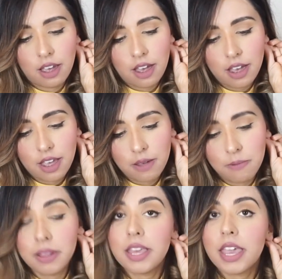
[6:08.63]
I
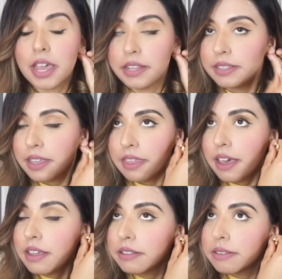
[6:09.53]
really can't see
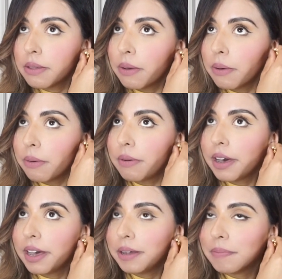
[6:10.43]
that, so
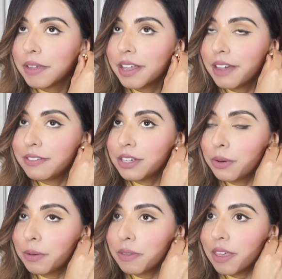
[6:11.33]
I'll have to
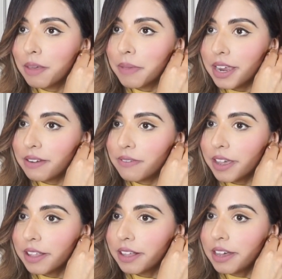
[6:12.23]
go in with like a
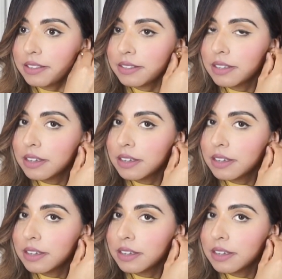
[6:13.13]
magnifying glass.